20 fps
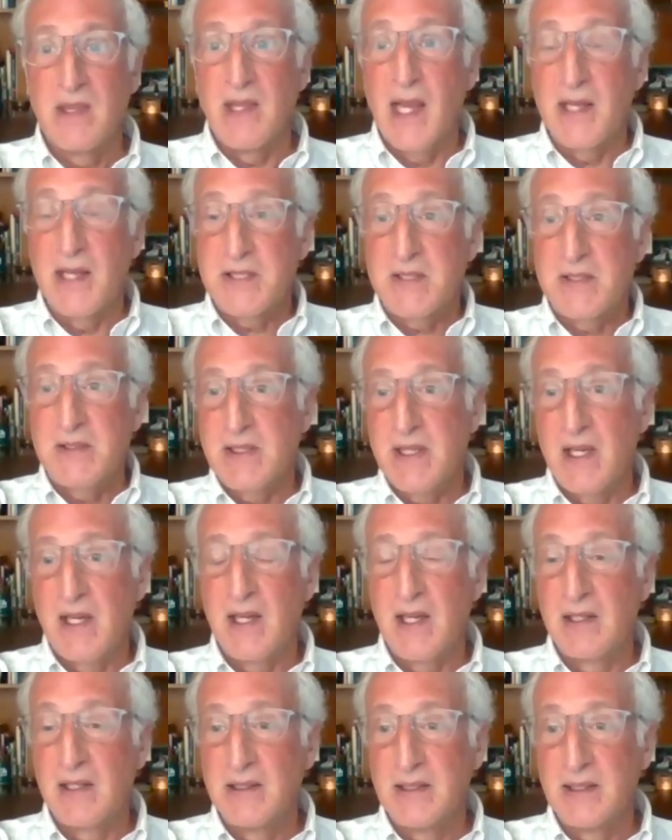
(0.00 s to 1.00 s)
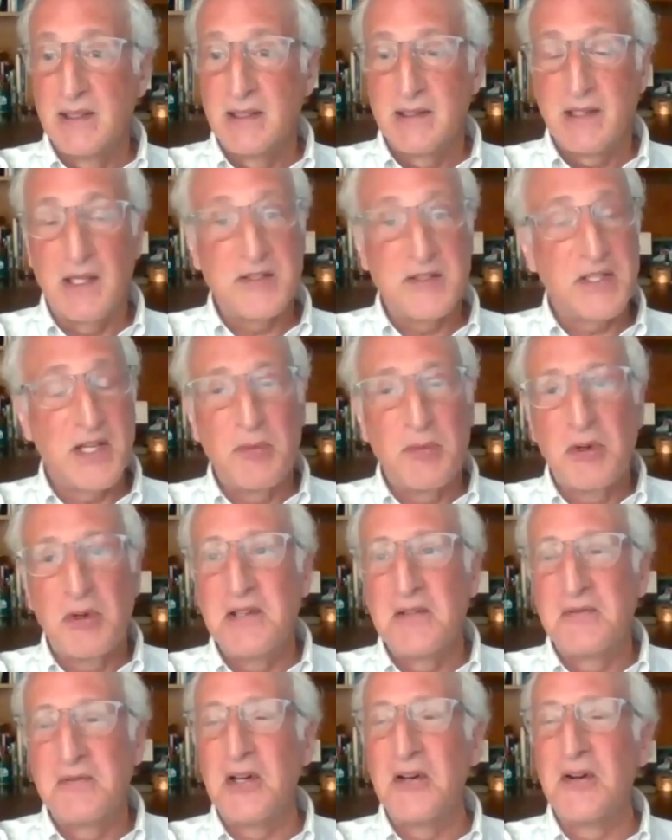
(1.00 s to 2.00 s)
That's a
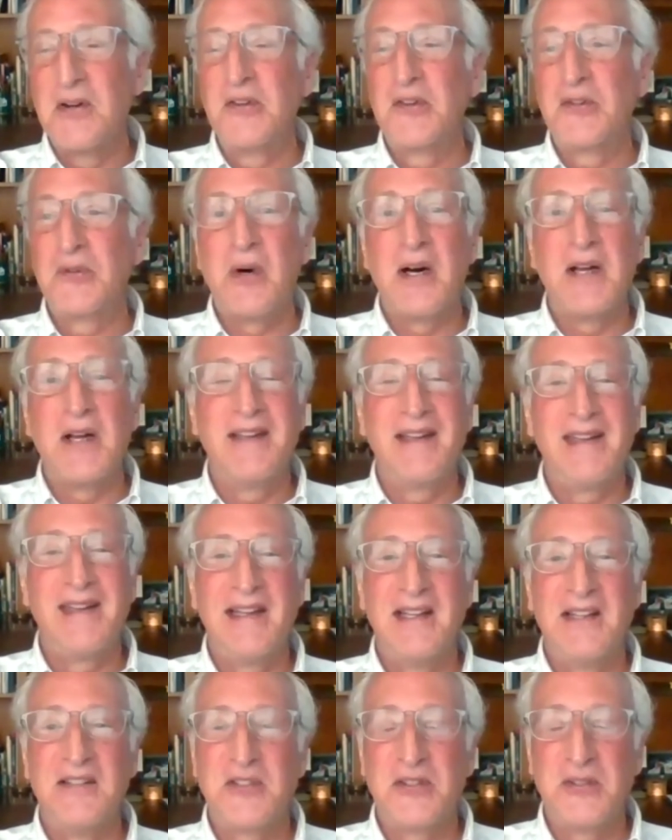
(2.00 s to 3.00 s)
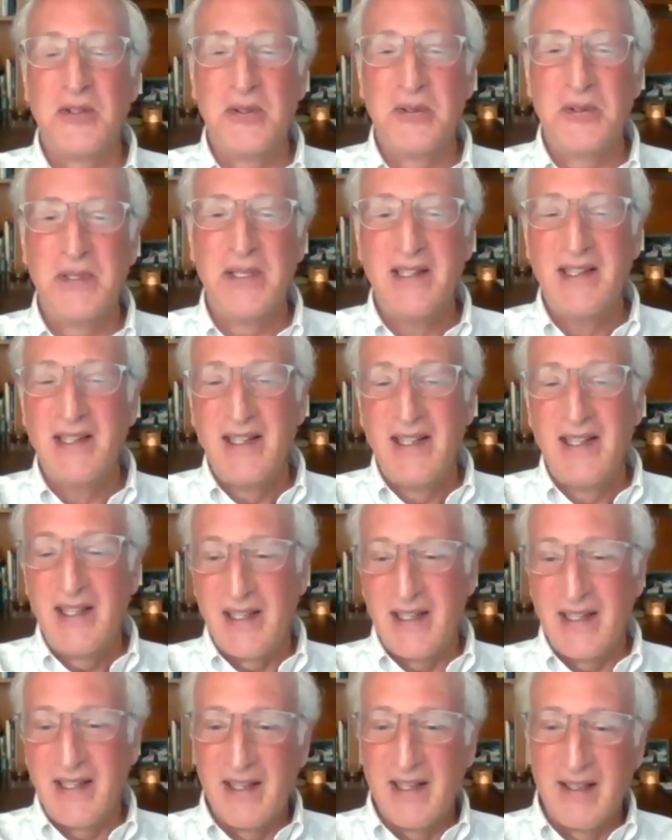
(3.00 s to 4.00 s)
summary of Doe's 1 and 2.
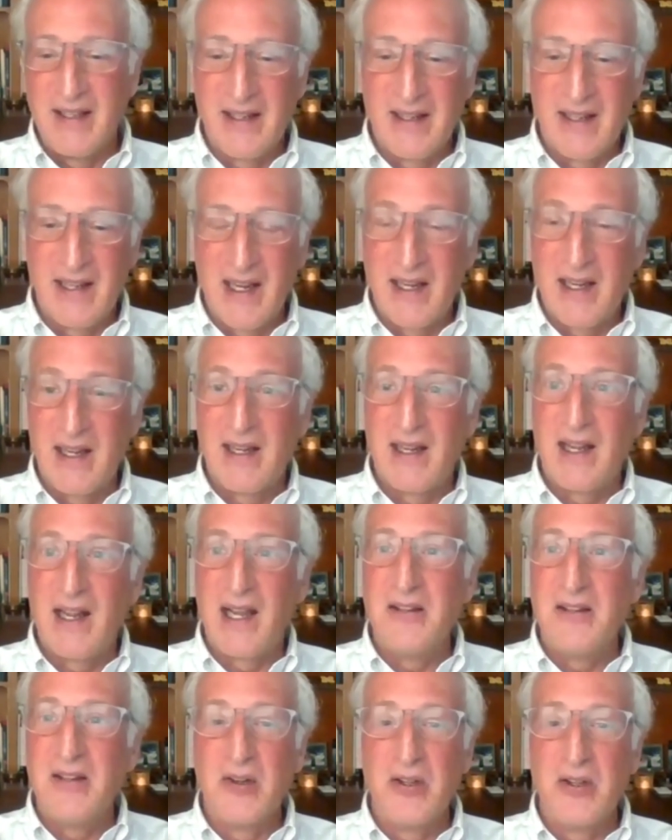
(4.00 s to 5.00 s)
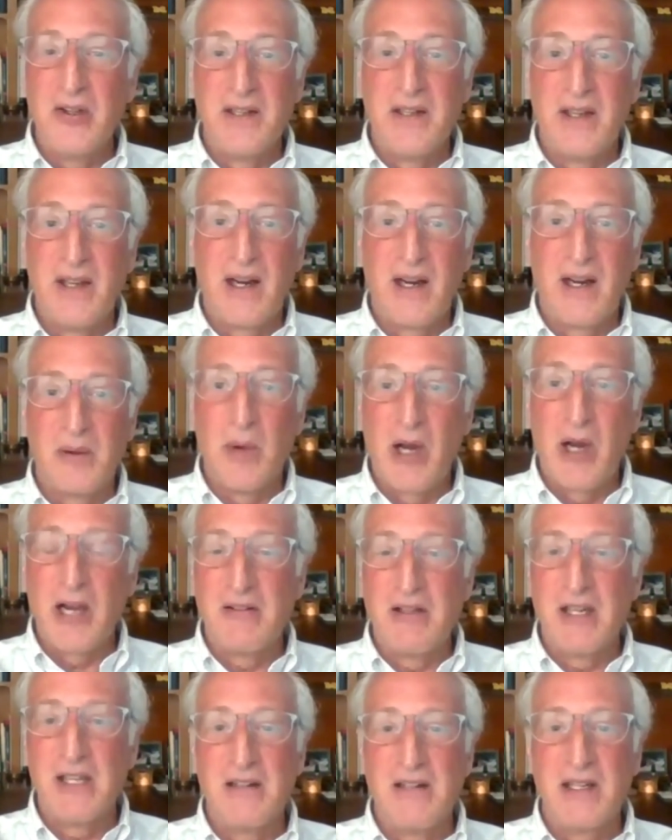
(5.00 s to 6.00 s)
And I know that our
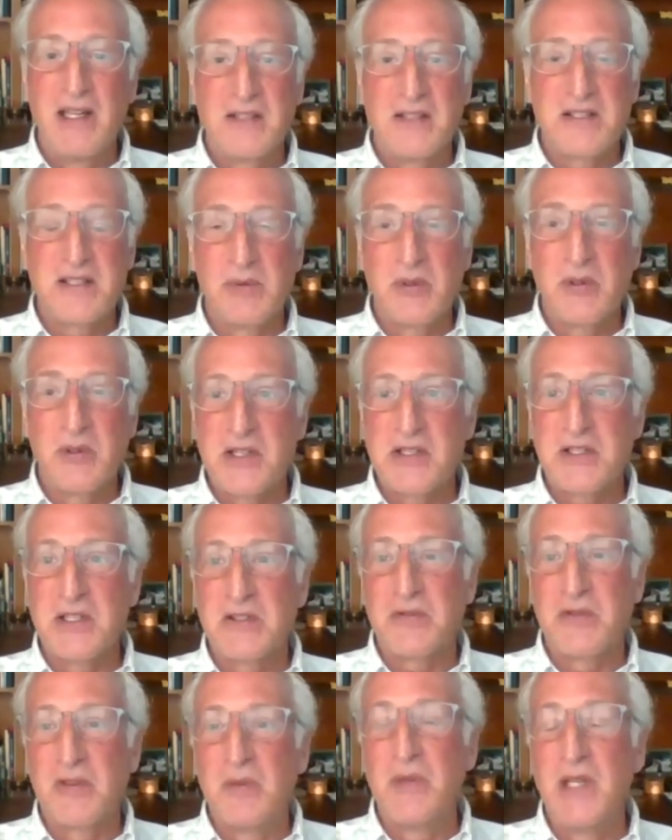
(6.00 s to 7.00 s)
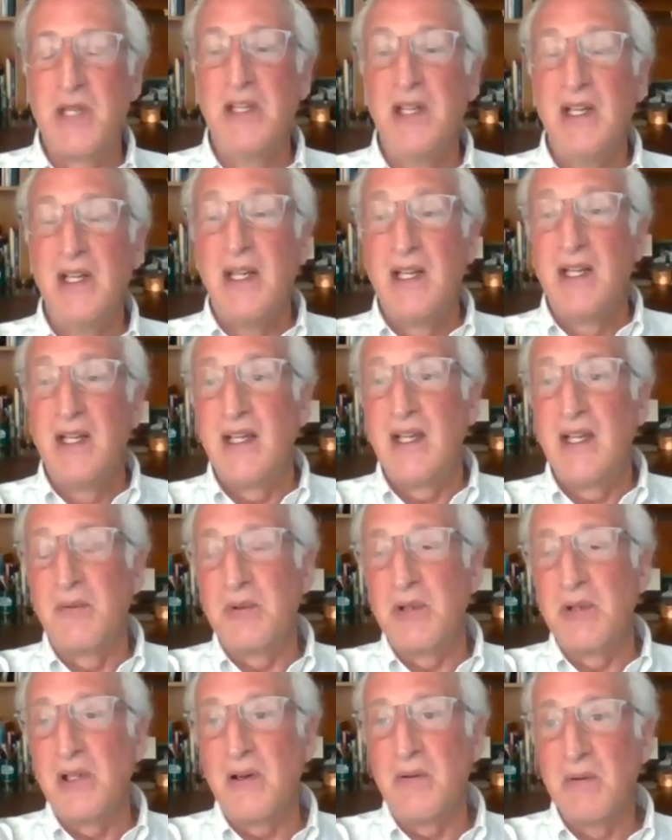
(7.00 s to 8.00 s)
moderator has some questions for me,
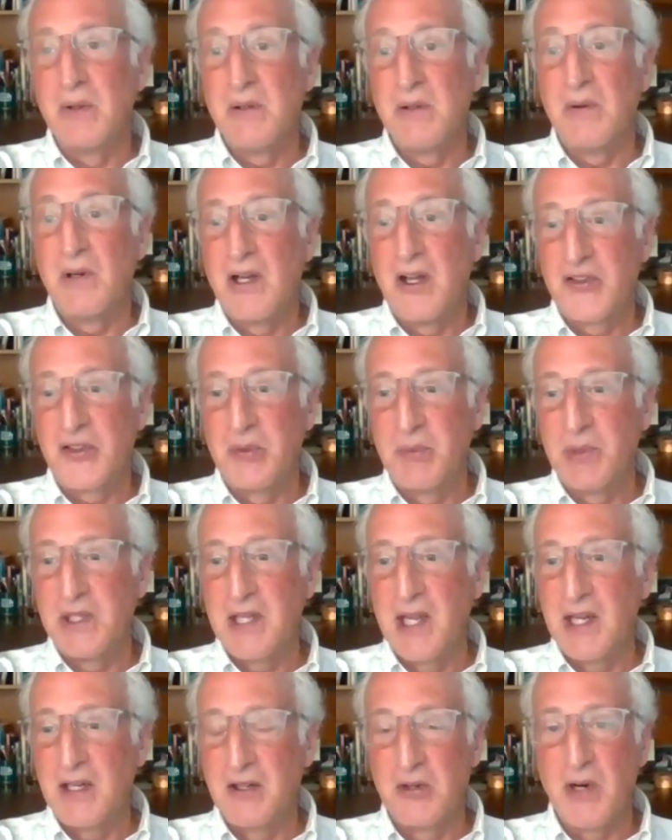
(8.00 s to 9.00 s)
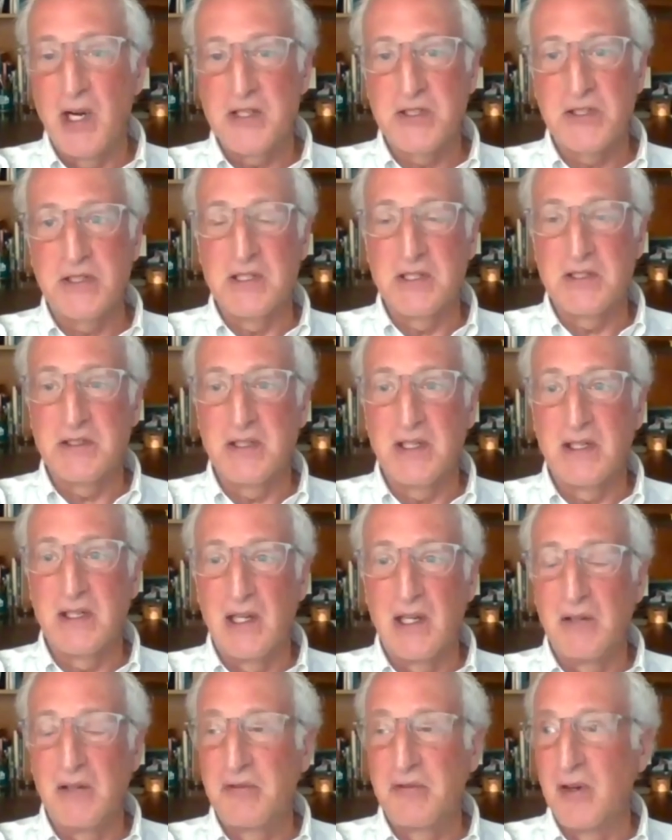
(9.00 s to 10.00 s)
and we will also be taking questions
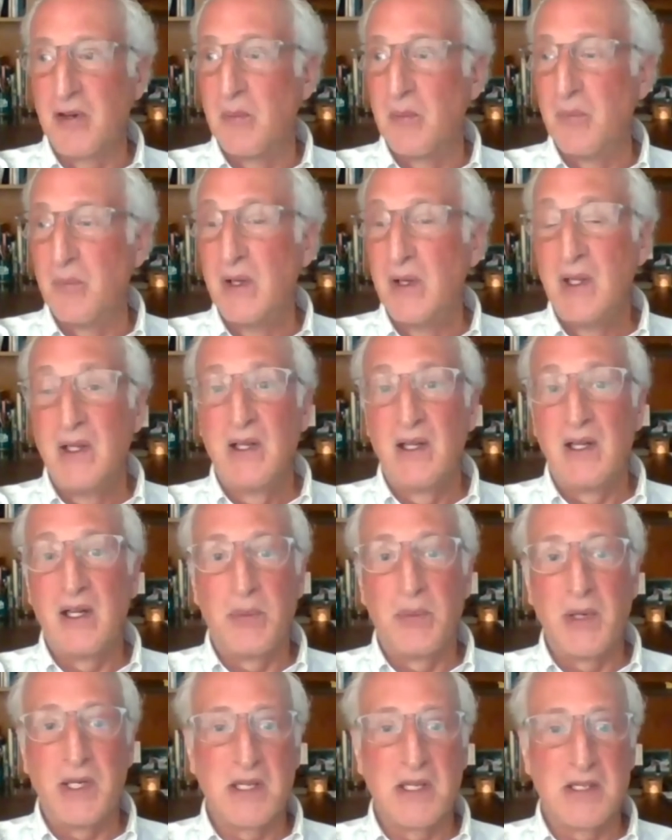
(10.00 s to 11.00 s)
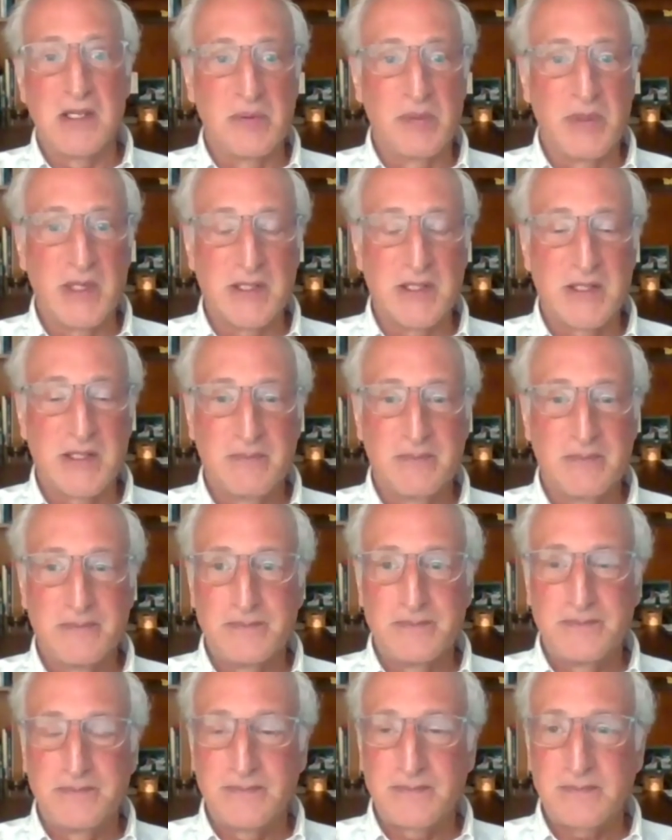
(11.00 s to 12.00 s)
from our
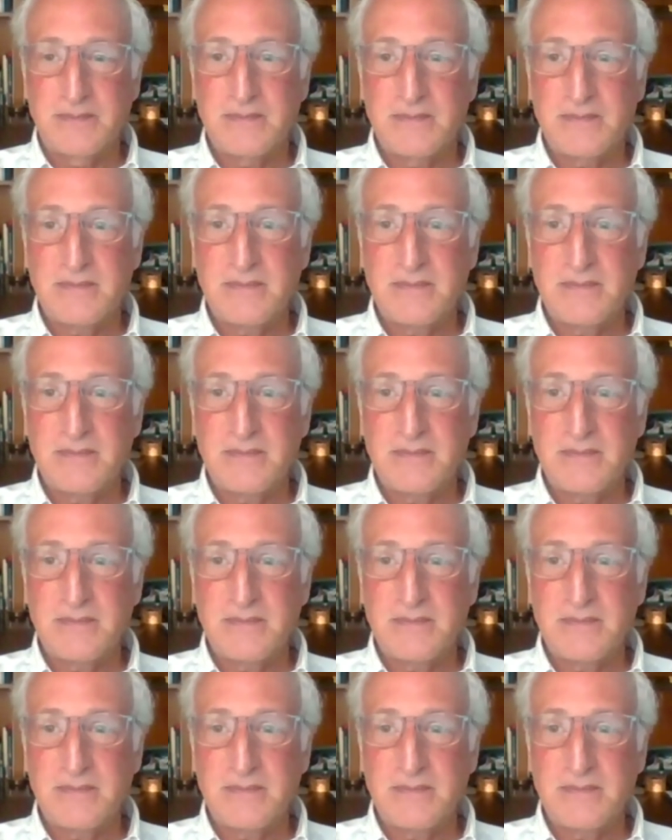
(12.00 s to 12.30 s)
participants.